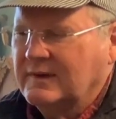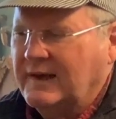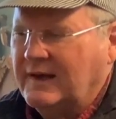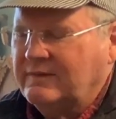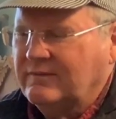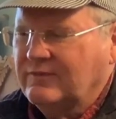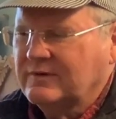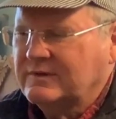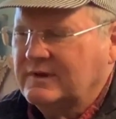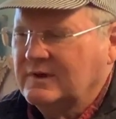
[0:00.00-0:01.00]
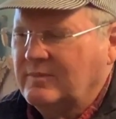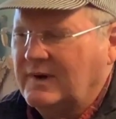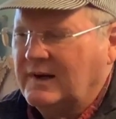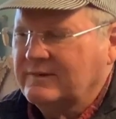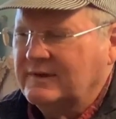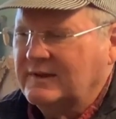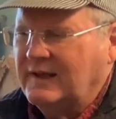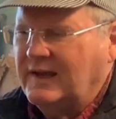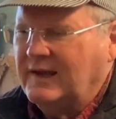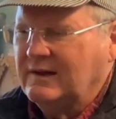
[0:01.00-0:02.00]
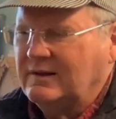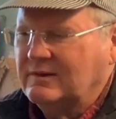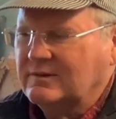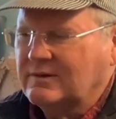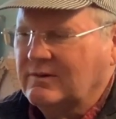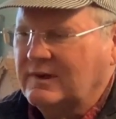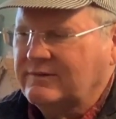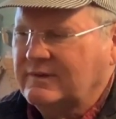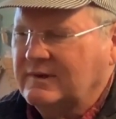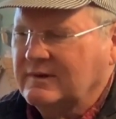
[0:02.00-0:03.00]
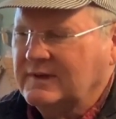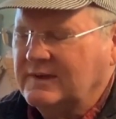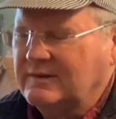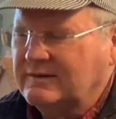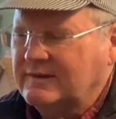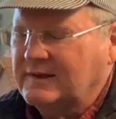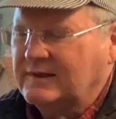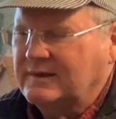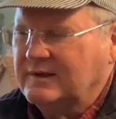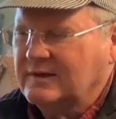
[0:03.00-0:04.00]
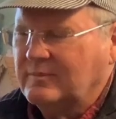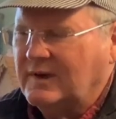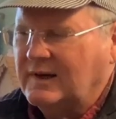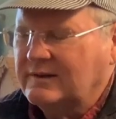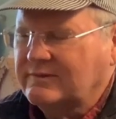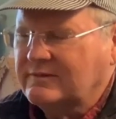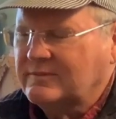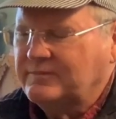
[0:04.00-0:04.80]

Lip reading: out the first gearbox at an angle across here and into the second gearbox.